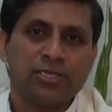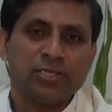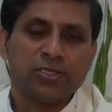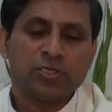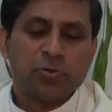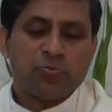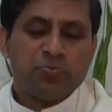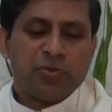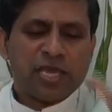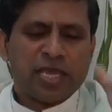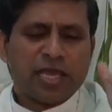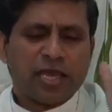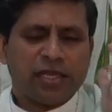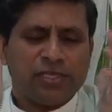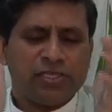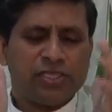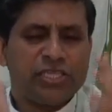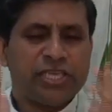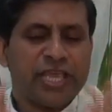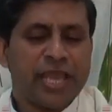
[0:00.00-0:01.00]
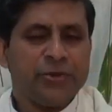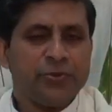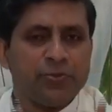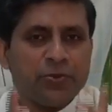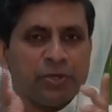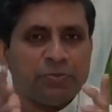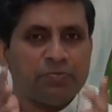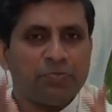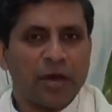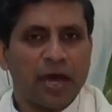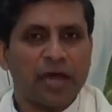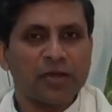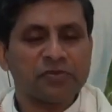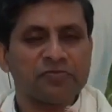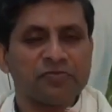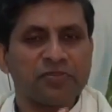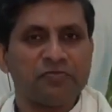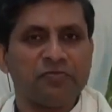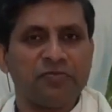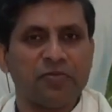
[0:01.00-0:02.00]
to be a genuine part of
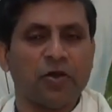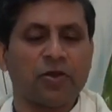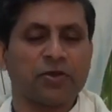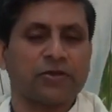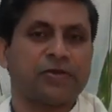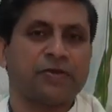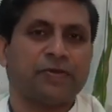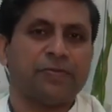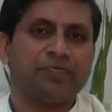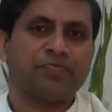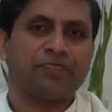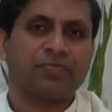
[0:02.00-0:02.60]
the flock,